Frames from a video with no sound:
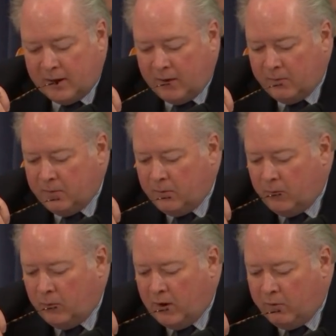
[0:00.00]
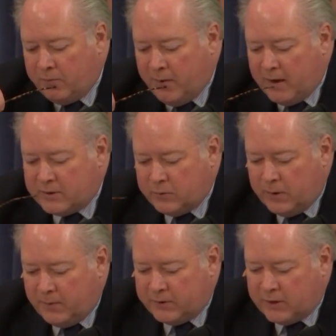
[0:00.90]
Now, while we've made
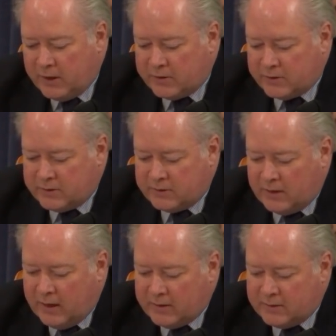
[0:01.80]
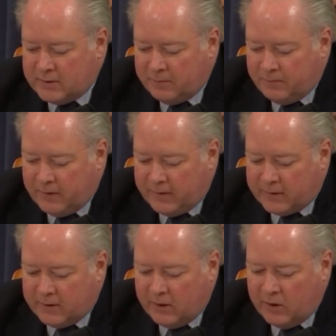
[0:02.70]
sweeping changes designed to simplify
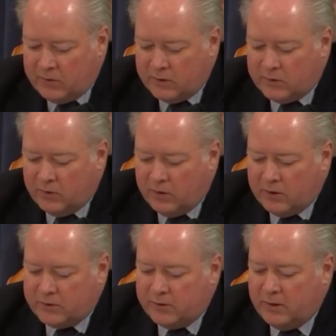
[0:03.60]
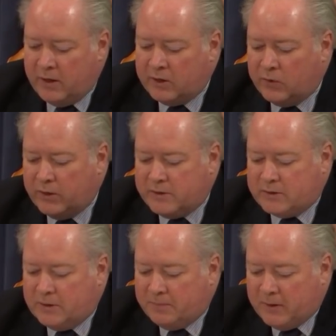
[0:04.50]
the code and encourage
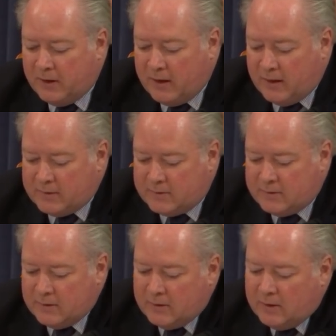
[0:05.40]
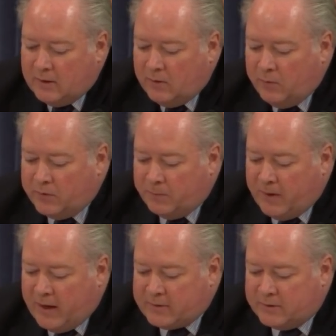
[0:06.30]
increased compliance with the
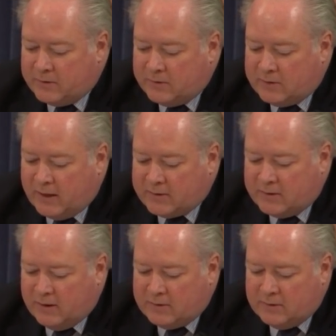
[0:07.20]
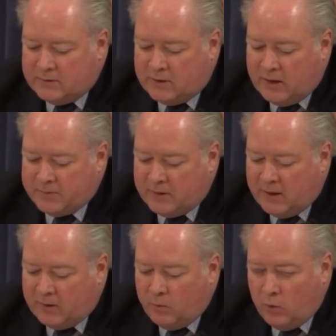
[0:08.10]
passage of the Tax Cuts and Jobs
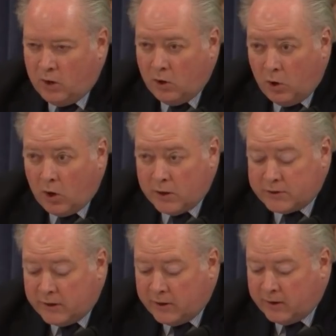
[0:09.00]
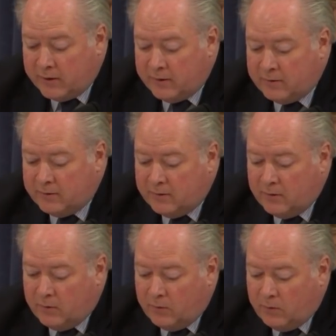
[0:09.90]
Act, one large area
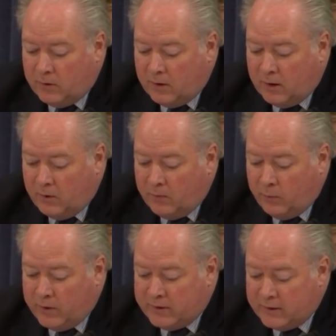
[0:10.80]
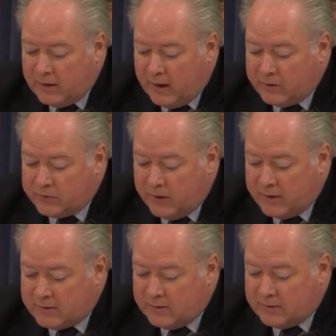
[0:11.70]
that we did not
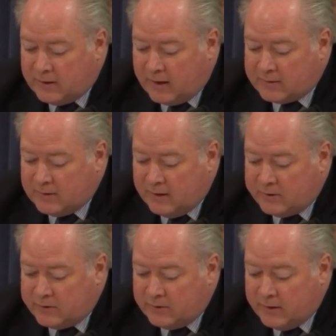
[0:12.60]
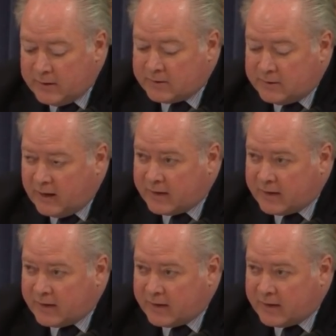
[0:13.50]
address in the taxation is the